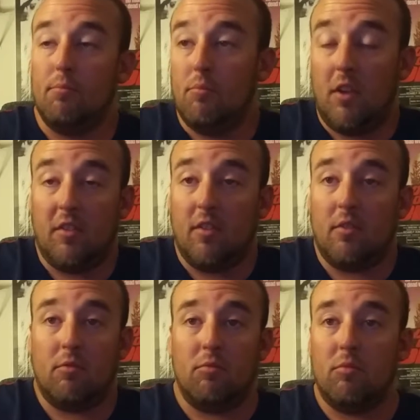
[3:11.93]
It's just
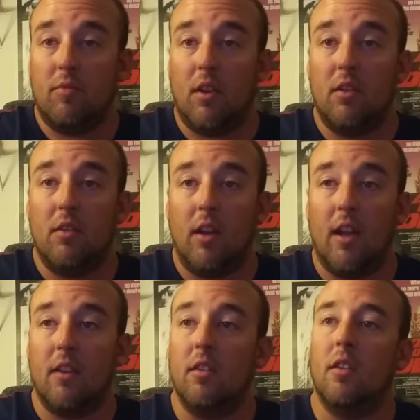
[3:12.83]
fun,
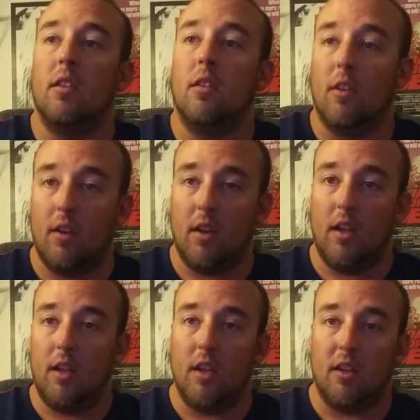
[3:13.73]
and you're
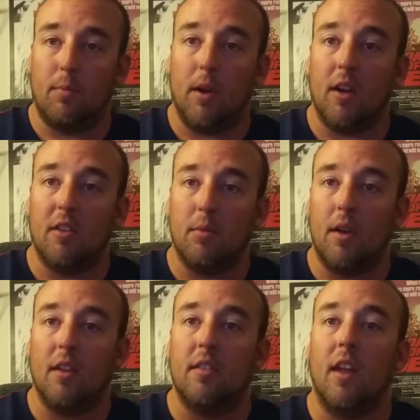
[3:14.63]
in the experience
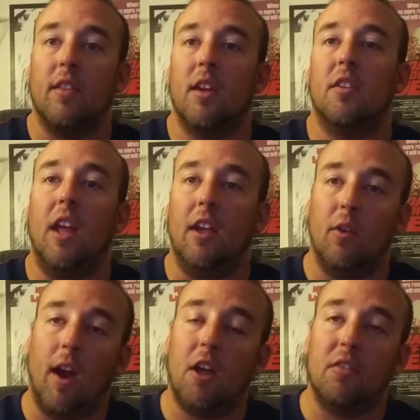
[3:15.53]
because nothing could take you
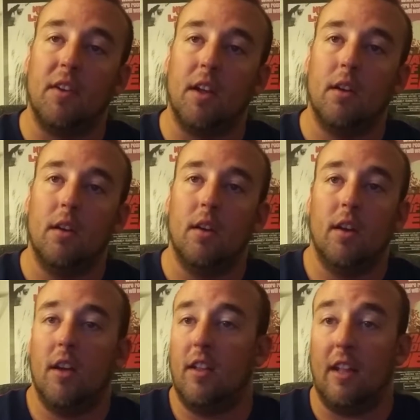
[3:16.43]
out of it.
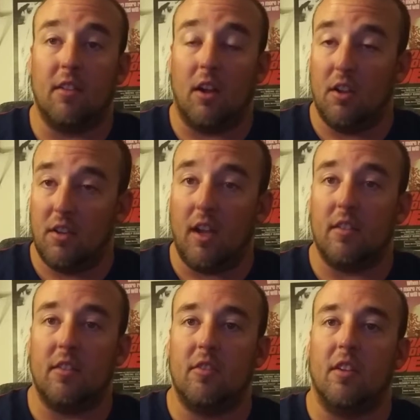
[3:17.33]
That's all it
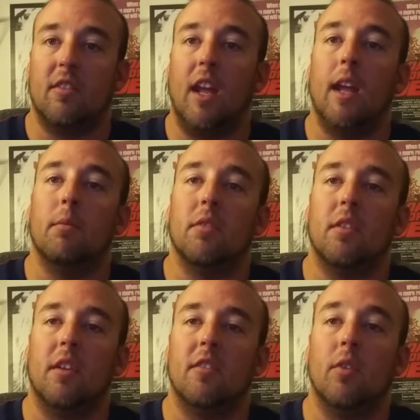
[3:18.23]
does, it's just games. It
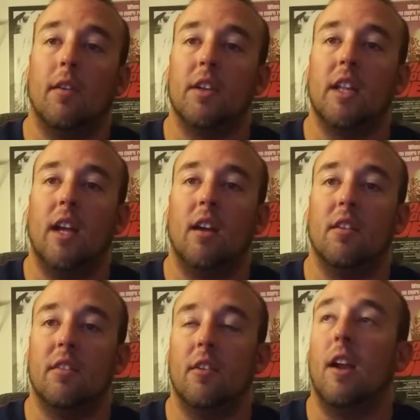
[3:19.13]
doesn't do everything else,
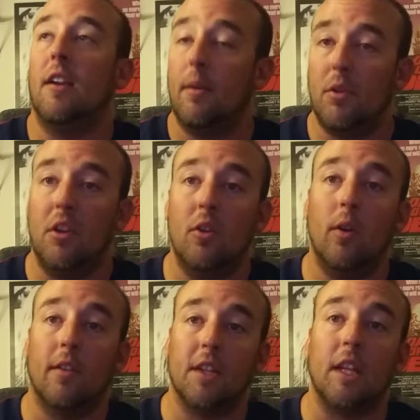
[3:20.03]
so you're not tempted to
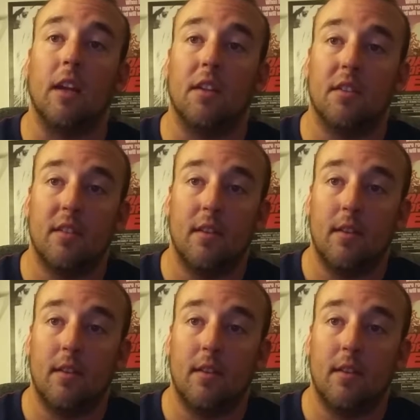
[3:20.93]
do everything else.